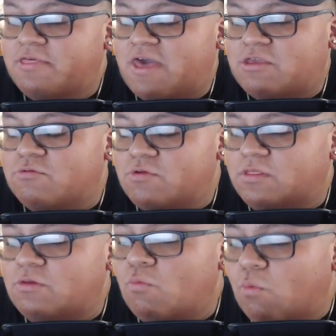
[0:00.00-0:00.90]
that you
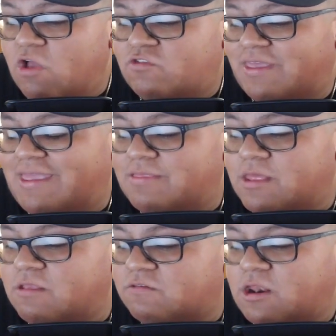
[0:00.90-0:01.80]
really wish that he
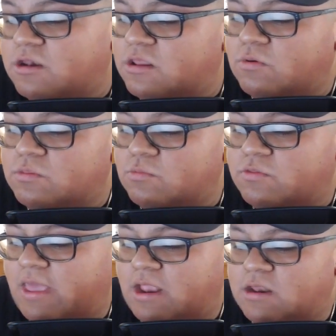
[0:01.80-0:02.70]
didn't sign a deal with
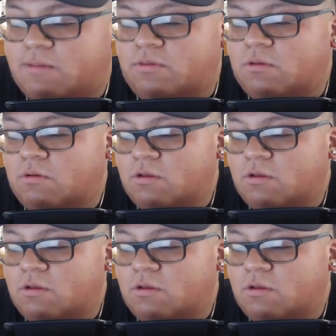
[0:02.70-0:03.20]
AEW.